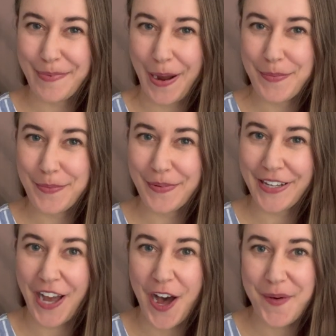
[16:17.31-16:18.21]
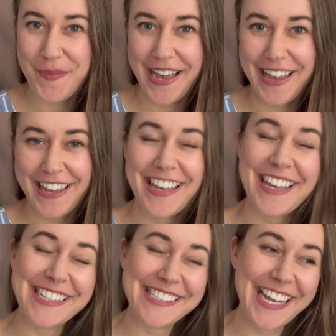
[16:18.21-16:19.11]
probably caught my
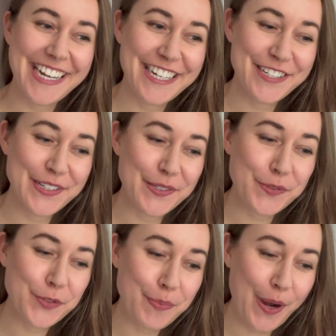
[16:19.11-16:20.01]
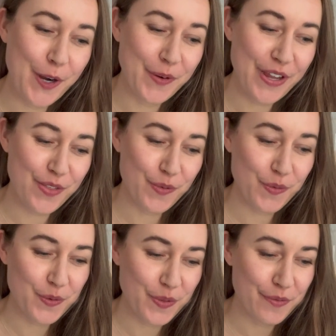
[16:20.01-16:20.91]
exciting news partway
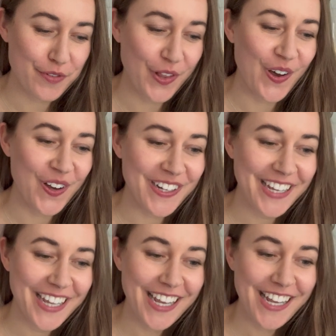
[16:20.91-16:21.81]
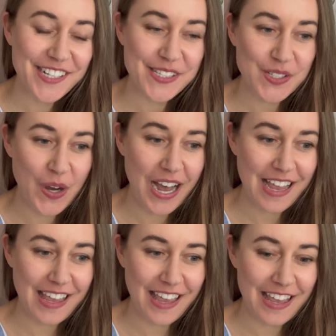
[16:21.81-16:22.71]
through the vlog. So I
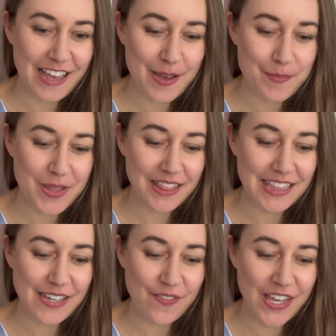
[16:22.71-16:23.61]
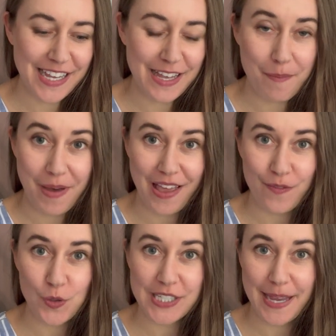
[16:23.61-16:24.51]
am leaving my
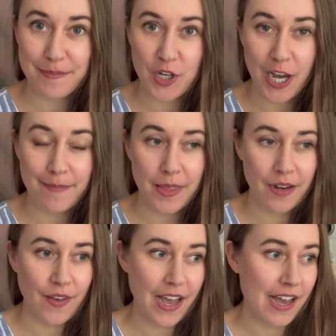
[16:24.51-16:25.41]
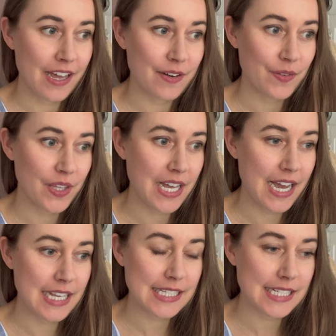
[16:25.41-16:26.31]
full-time job that I've had for the
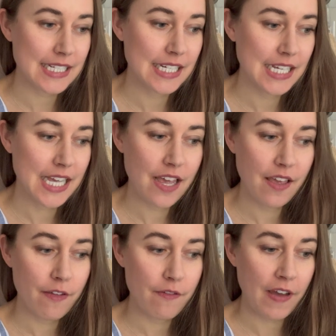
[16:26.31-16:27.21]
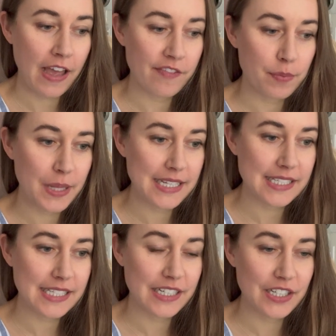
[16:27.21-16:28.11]
last
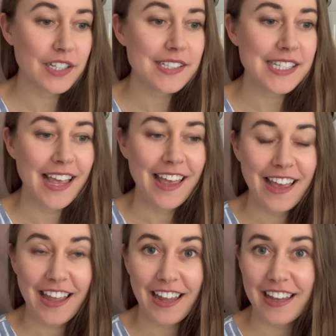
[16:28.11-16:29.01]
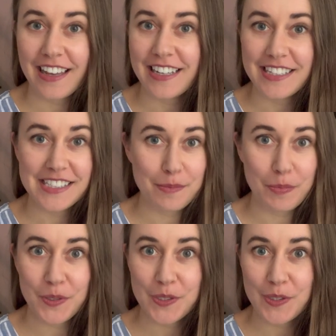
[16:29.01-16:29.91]
5+ years and
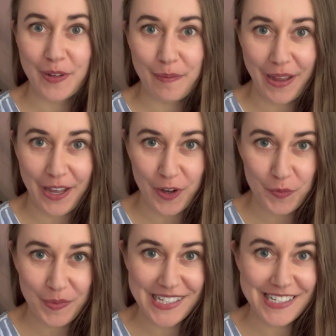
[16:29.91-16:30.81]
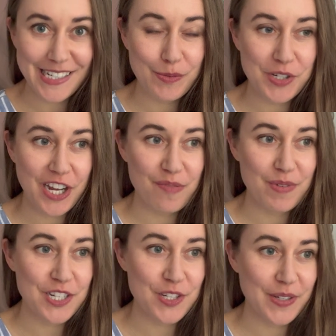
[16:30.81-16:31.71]
pursuing my own business, which I've
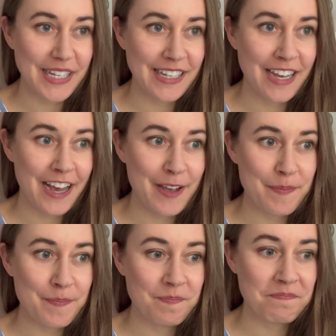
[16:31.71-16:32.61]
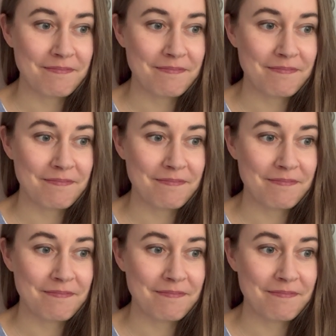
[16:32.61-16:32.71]
been doing